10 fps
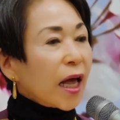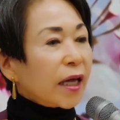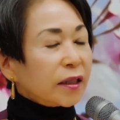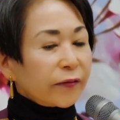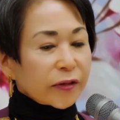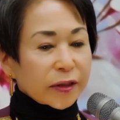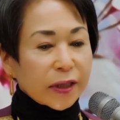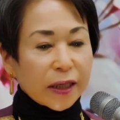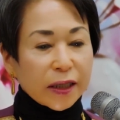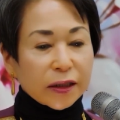and
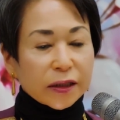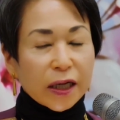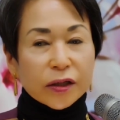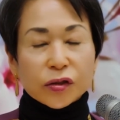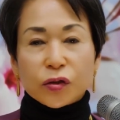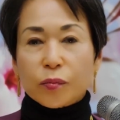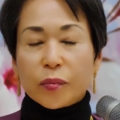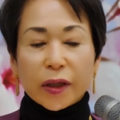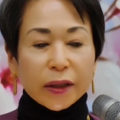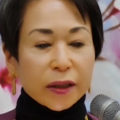devastating death to
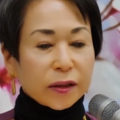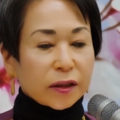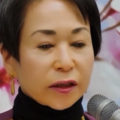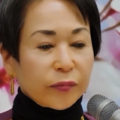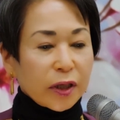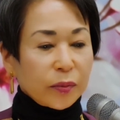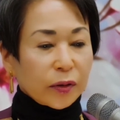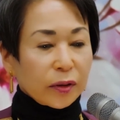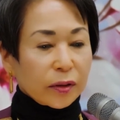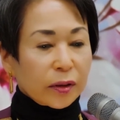millions of people.